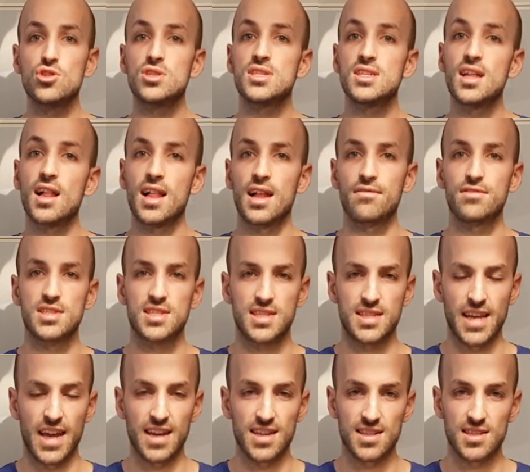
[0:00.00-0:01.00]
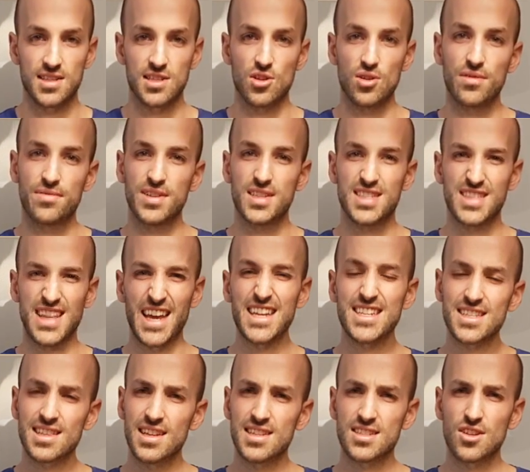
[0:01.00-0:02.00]
still have its taste. So if it's
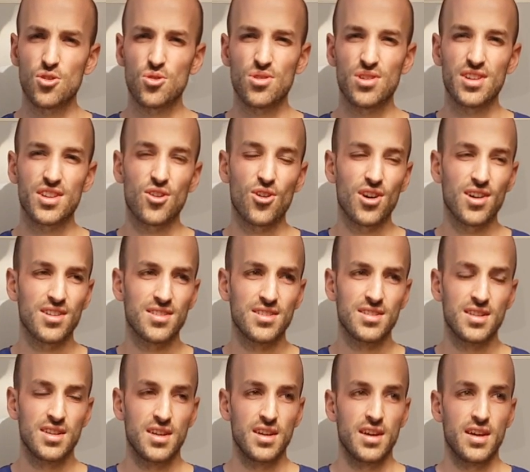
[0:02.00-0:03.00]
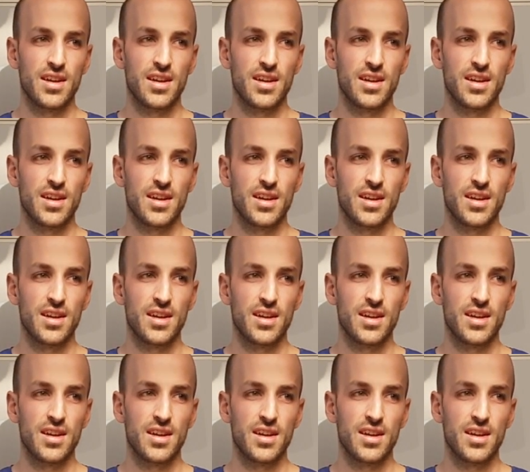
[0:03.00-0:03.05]
tasteless coconut oil,